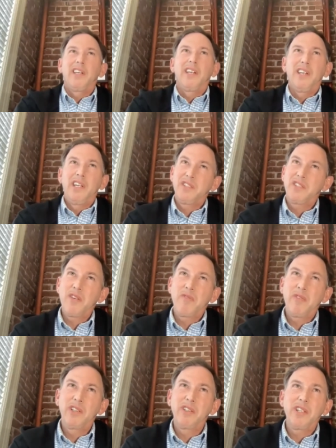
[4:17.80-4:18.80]
it's
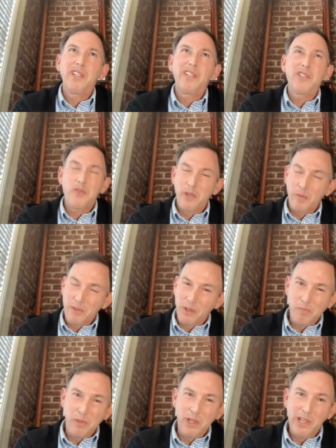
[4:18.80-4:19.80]
definitely
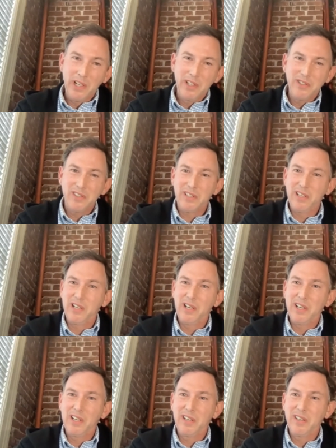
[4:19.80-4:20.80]
disrupting plans
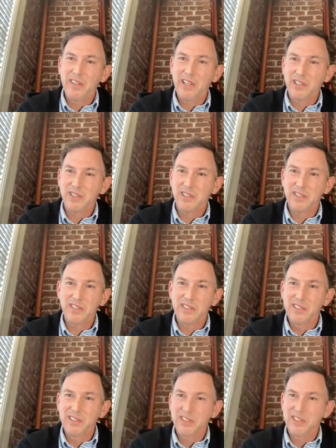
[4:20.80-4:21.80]
uh, that's
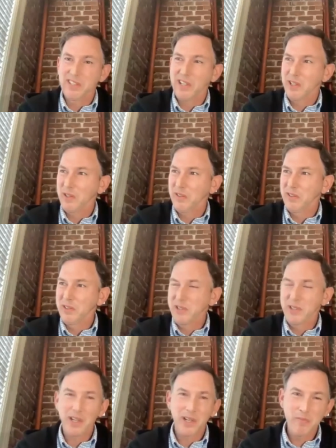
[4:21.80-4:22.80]
it's not a
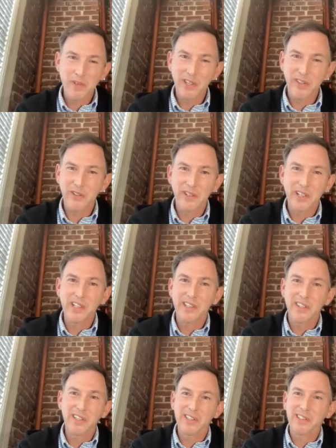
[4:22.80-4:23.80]
it's not a myth or
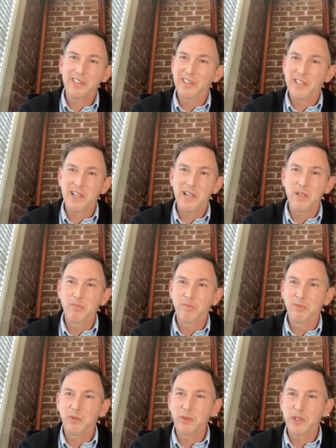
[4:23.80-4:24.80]
anything um,
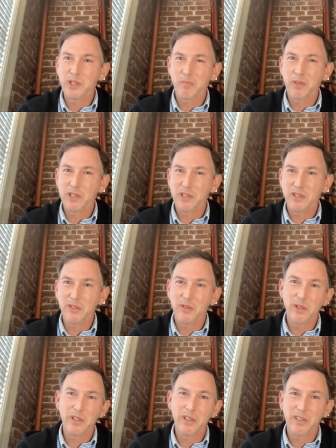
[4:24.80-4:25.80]
we just placed an
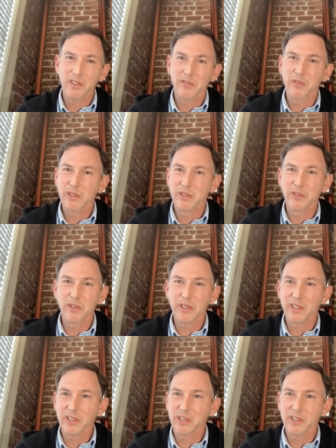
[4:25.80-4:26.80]
order with
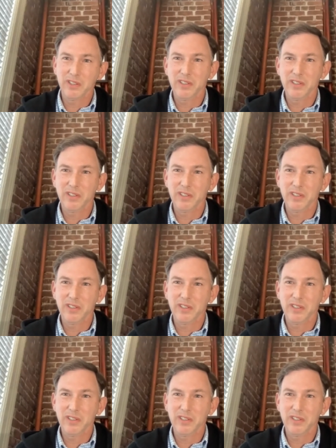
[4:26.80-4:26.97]
nordic